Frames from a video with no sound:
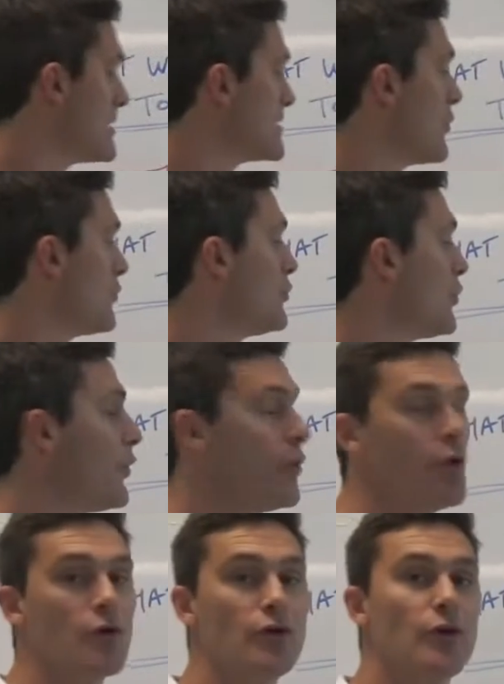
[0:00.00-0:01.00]
So
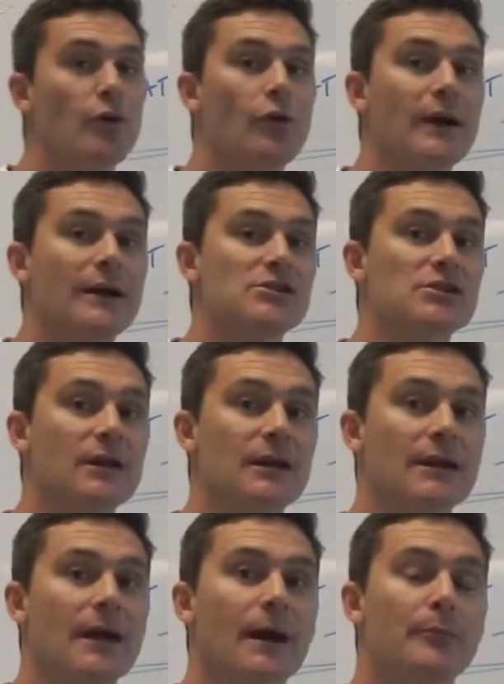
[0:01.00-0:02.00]
you're
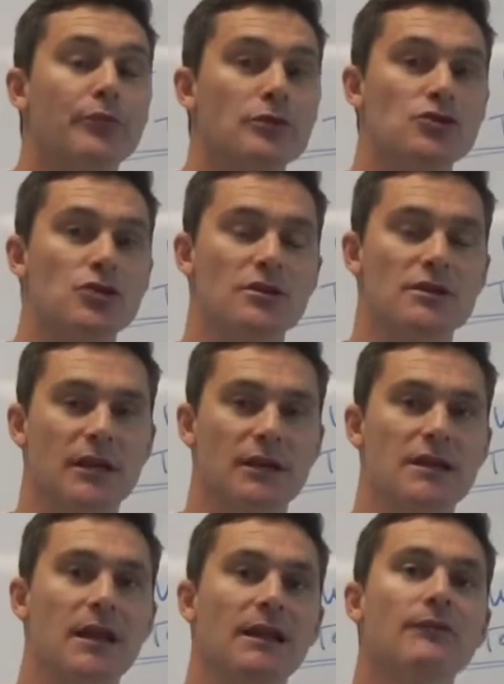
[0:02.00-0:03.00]
actually producing
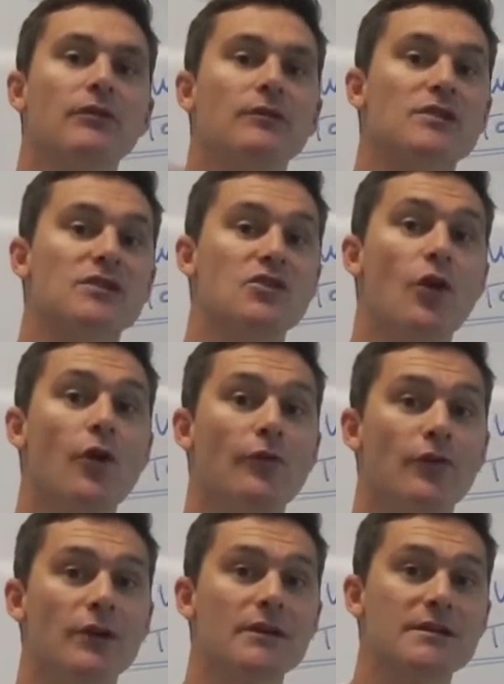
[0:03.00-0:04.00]
a level of
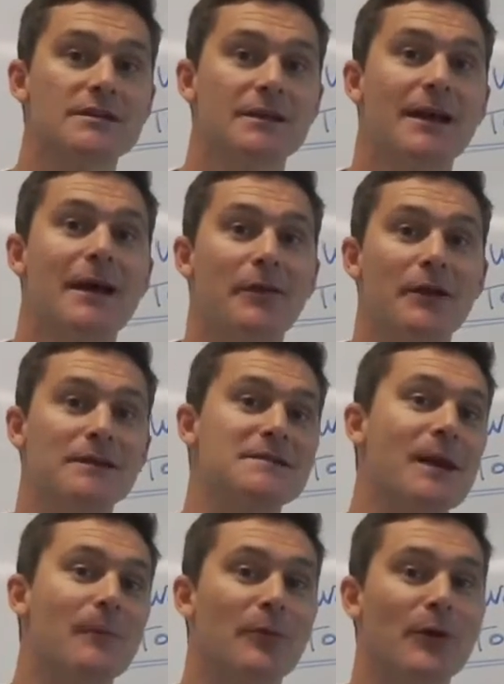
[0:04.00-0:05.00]
service that
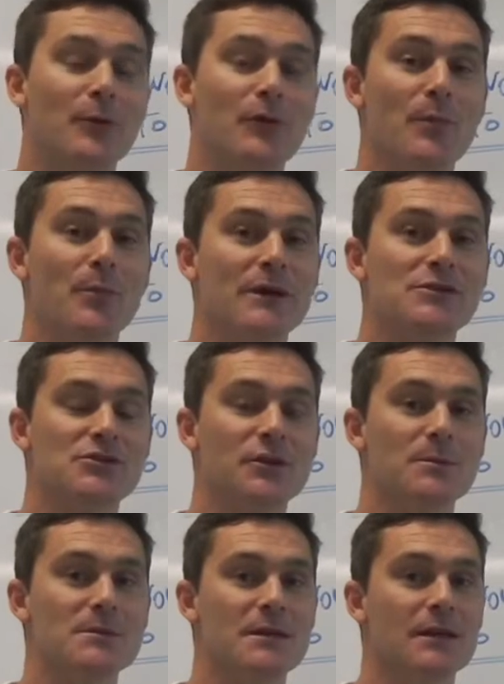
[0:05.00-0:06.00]
is up there with the best
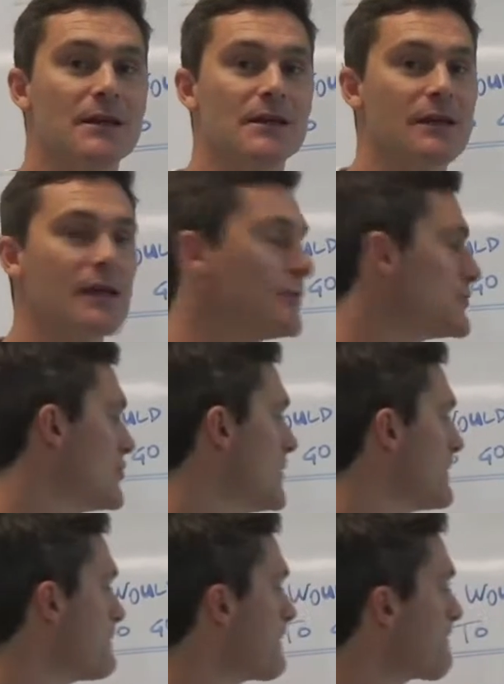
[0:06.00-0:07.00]
gyms in the
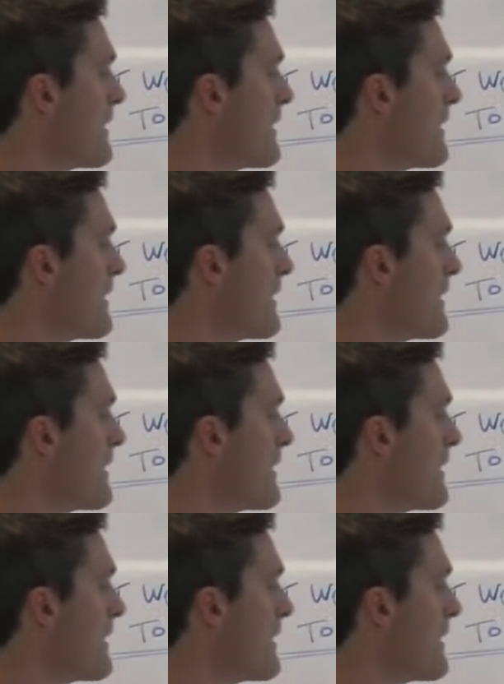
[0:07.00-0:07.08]
country.